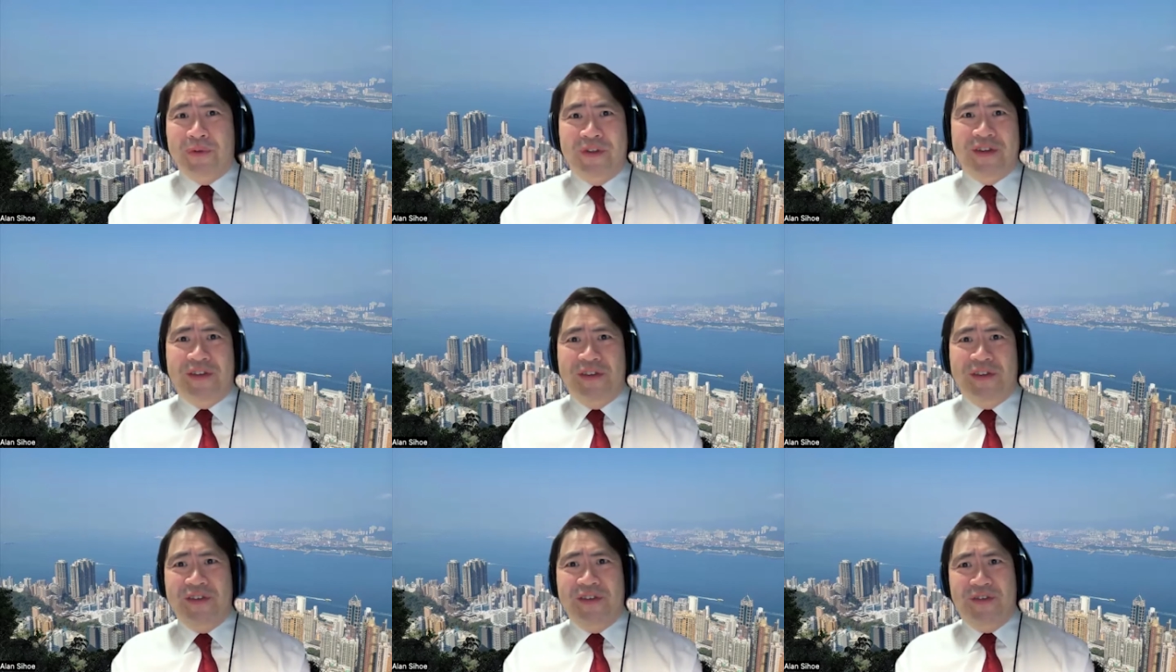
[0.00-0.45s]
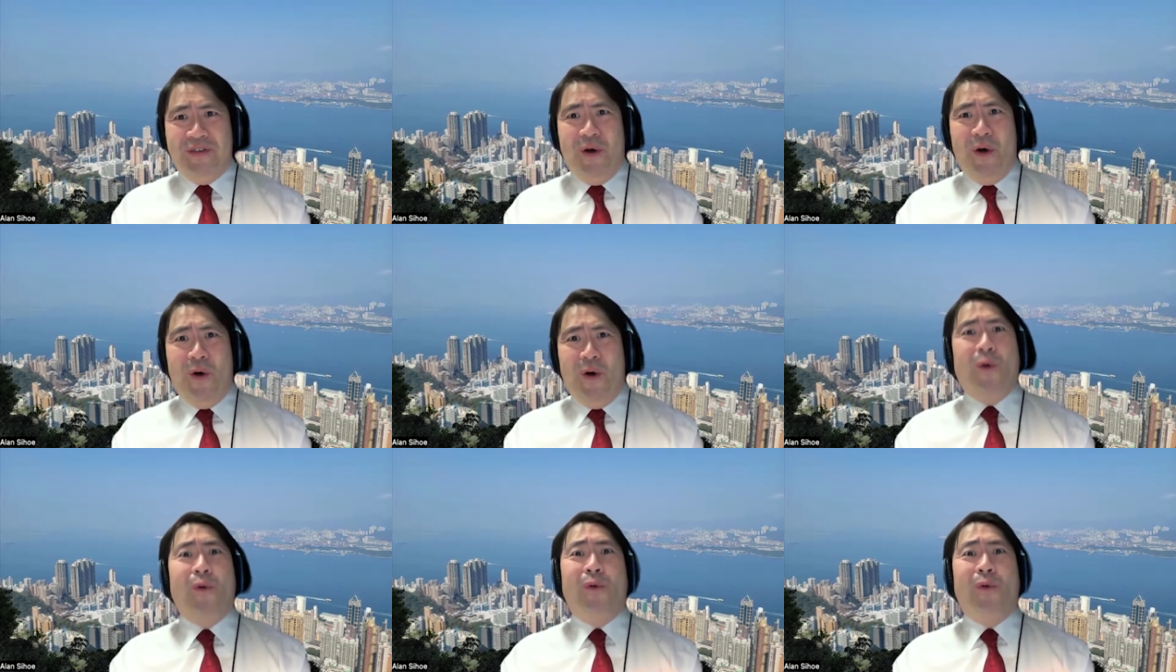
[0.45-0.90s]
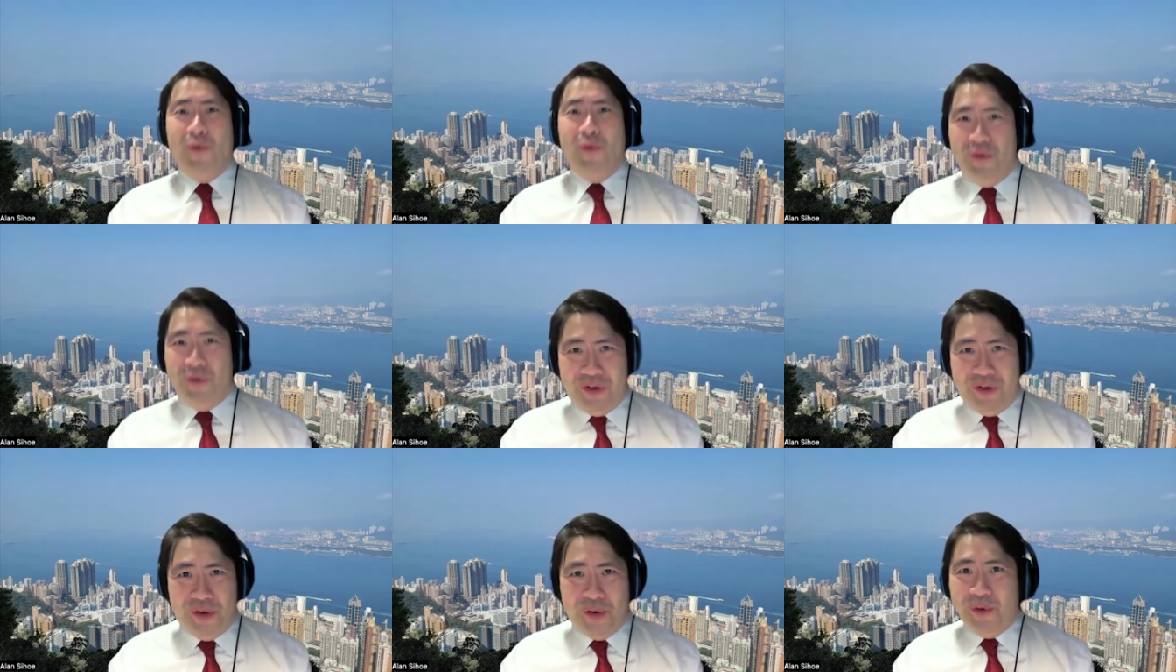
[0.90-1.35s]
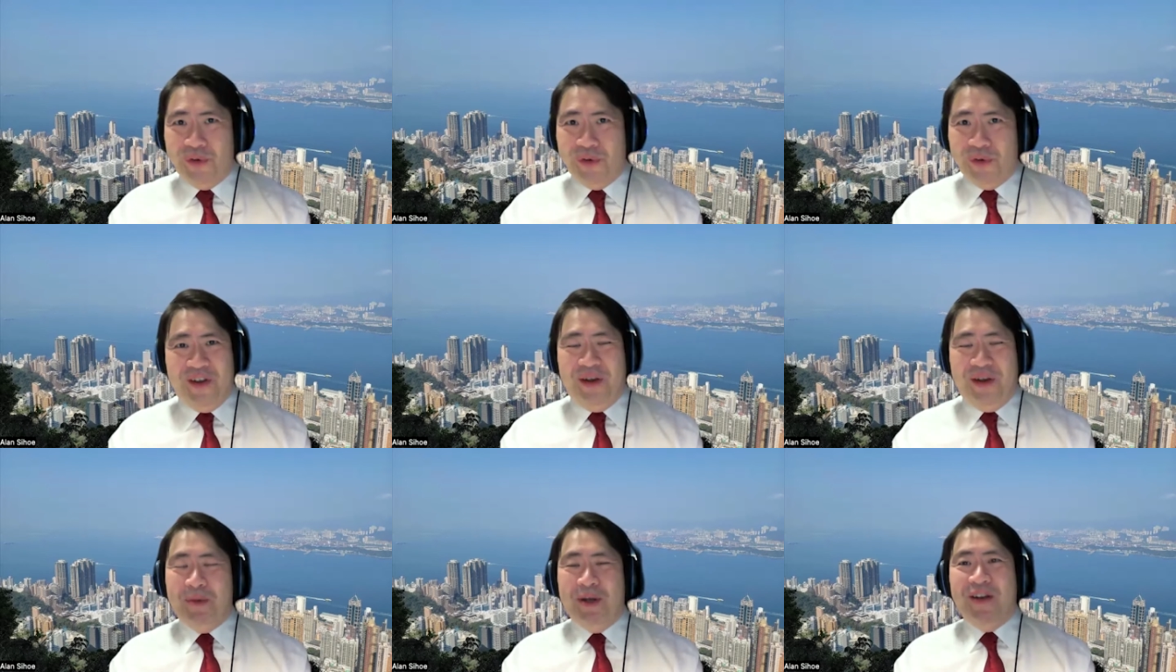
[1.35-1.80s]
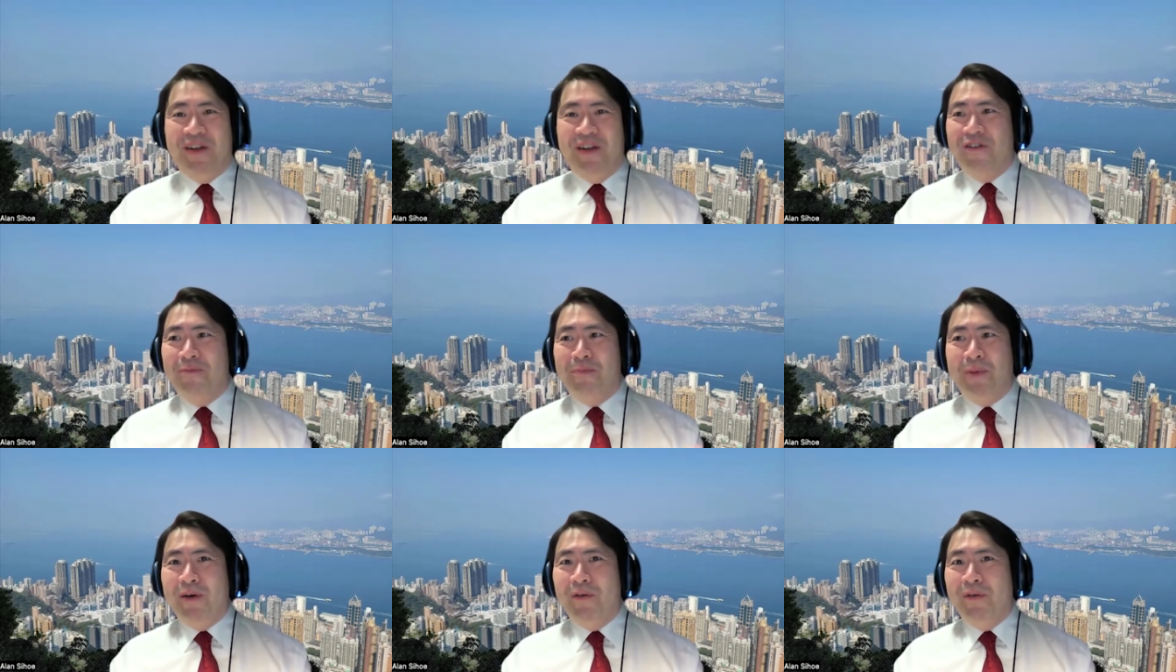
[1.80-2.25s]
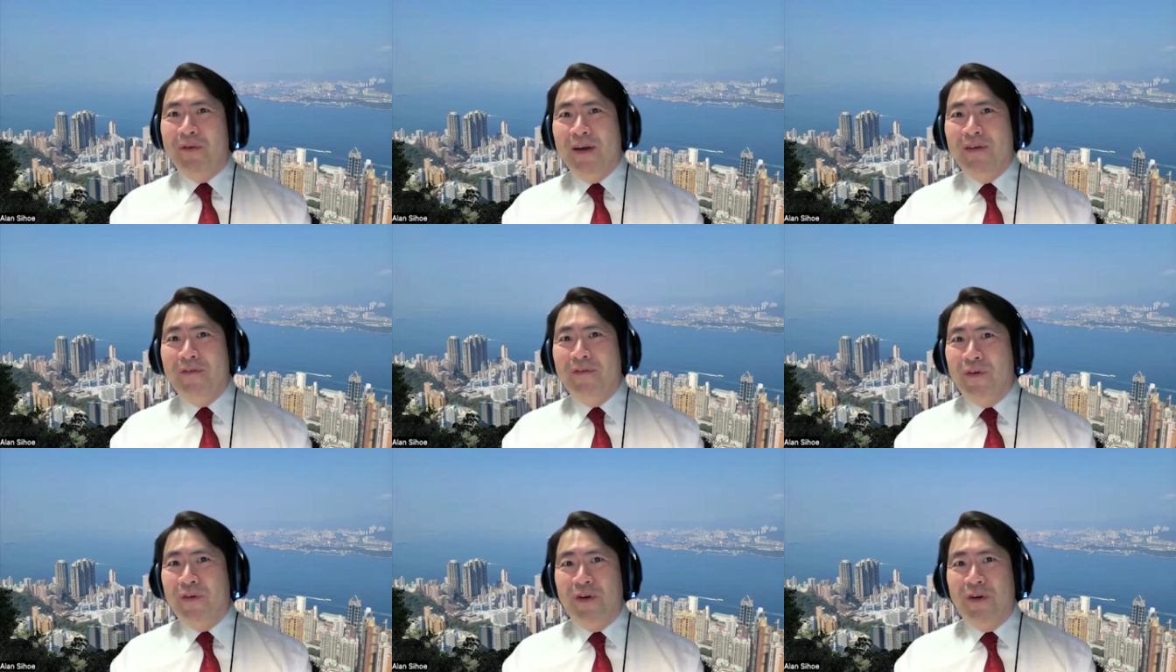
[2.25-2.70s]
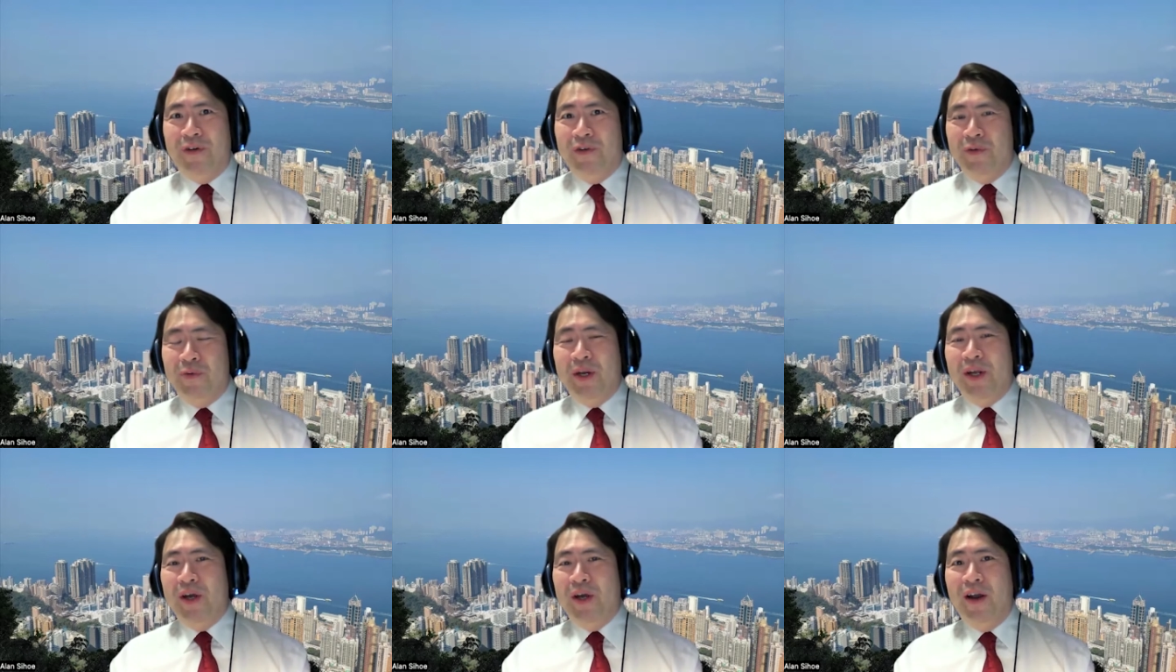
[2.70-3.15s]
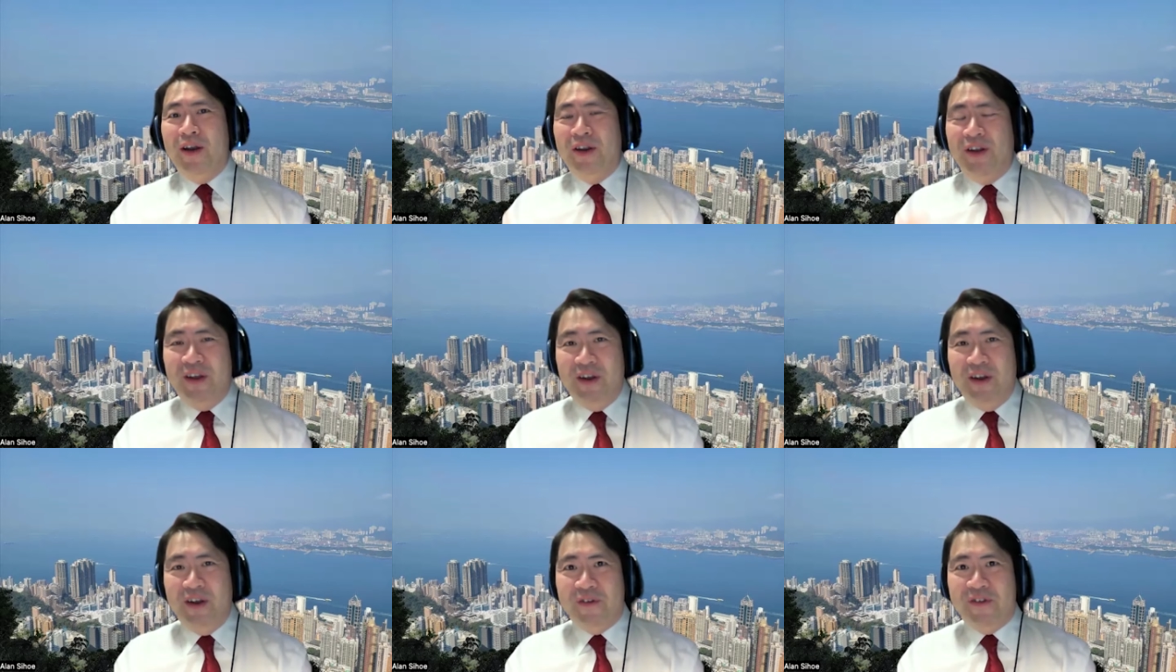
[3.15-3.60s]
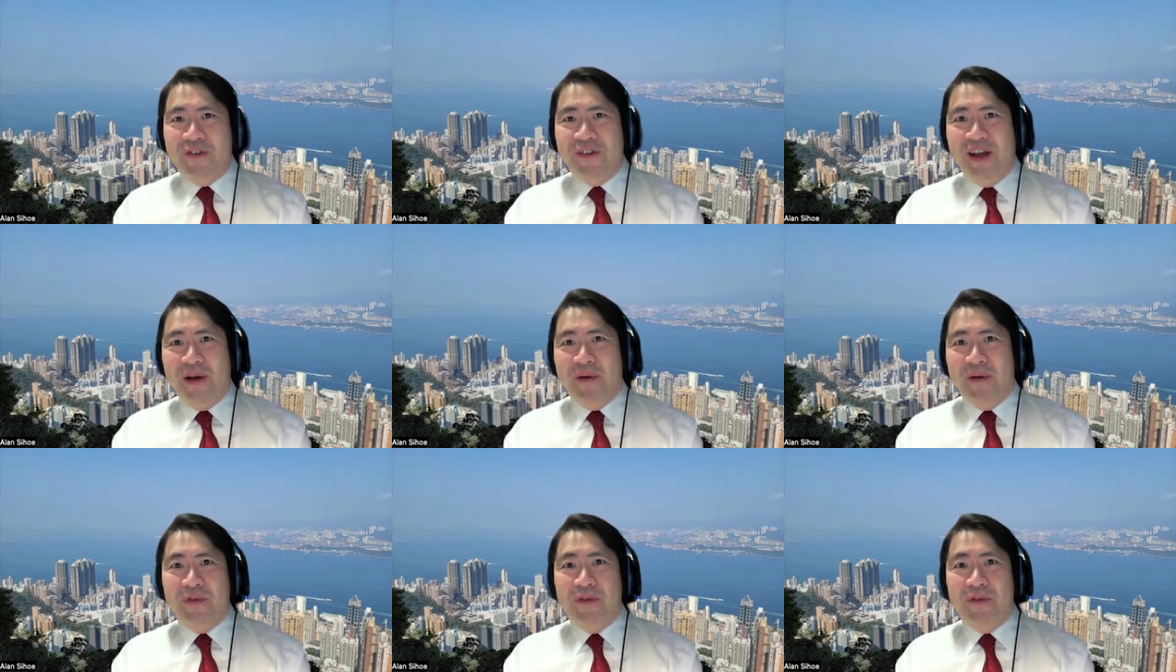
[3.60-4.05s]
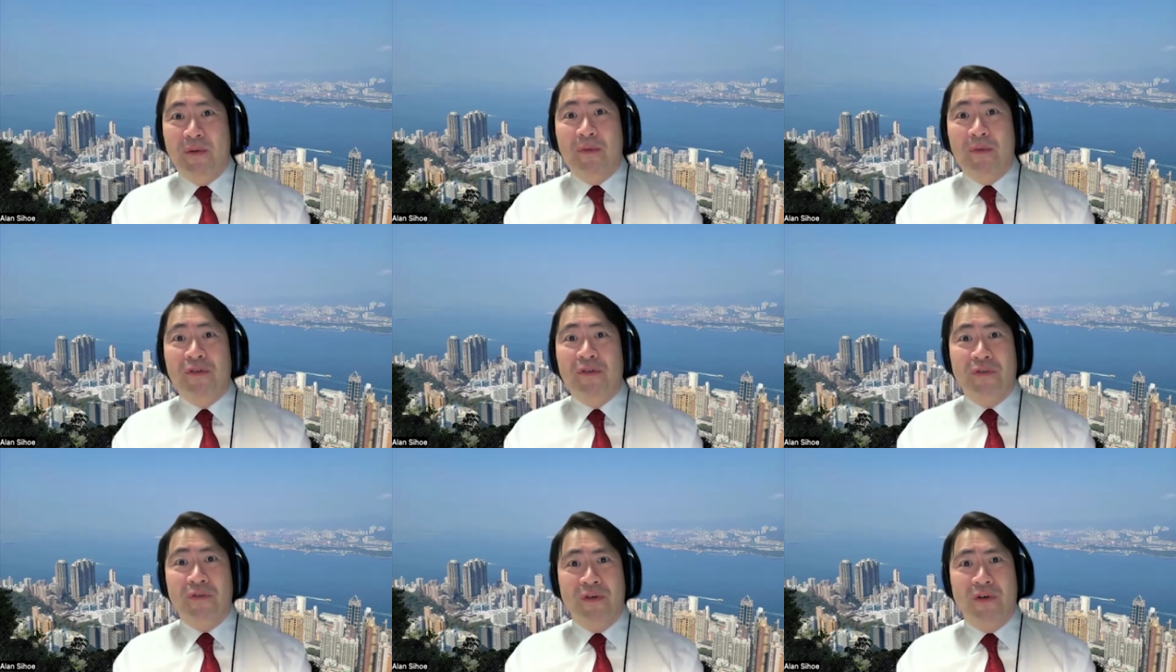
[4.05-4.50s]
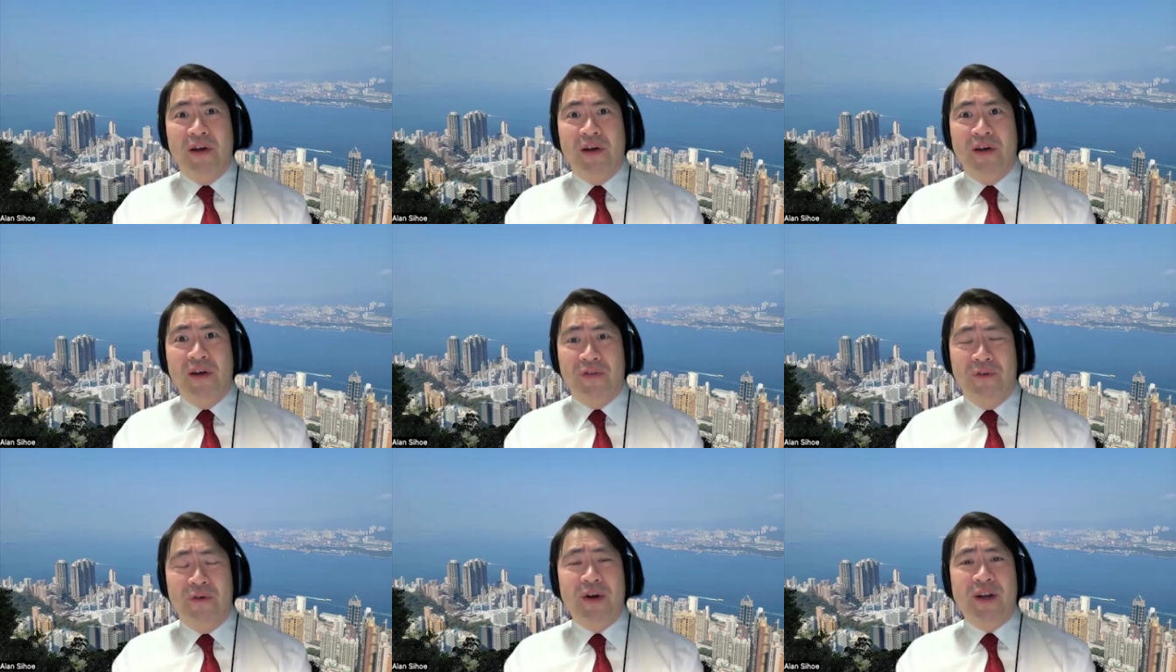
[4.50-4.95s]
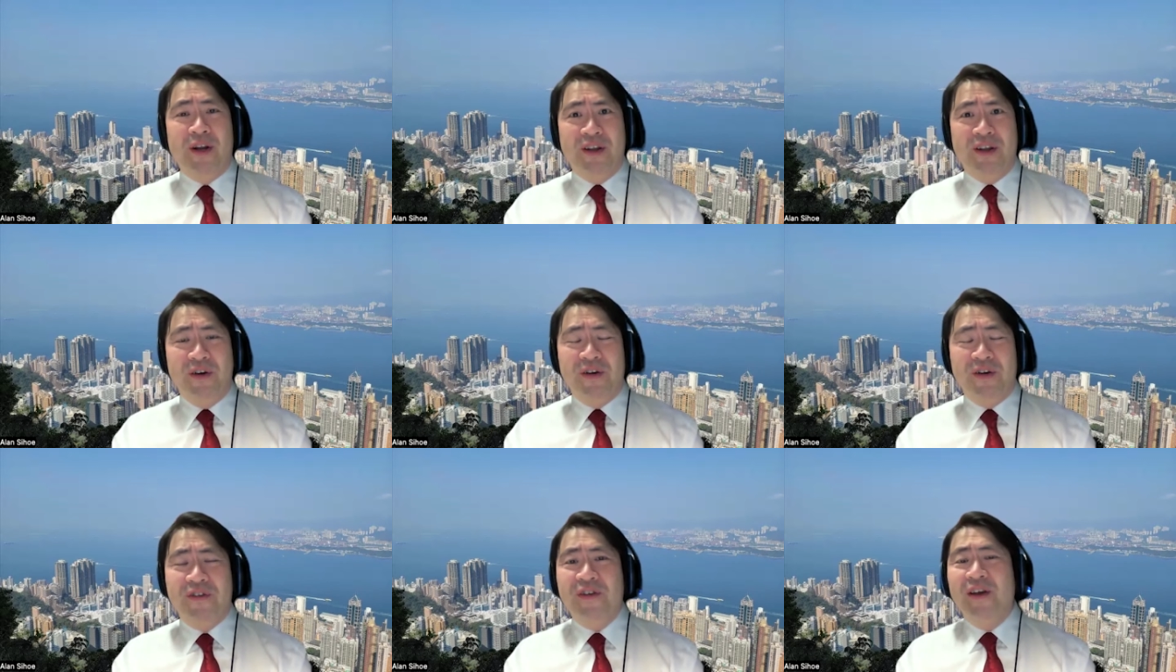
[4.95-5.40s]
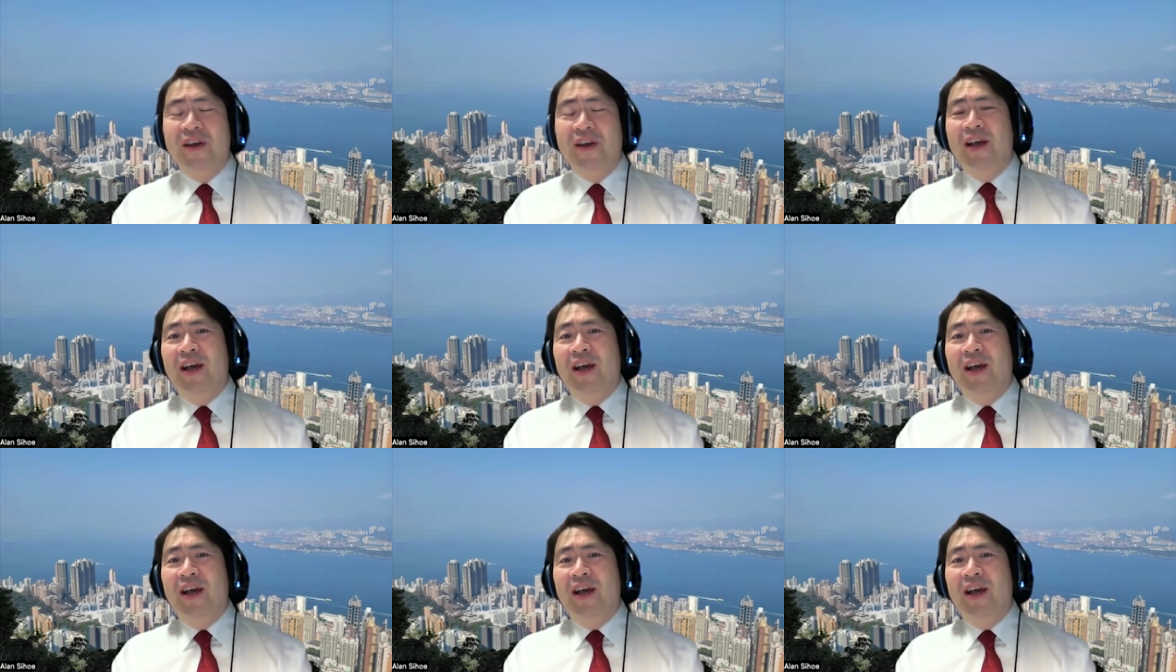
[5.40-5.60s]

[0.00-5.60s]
This is old news. I mean, it's been around for 20 odd years now, almost uh, 30 years.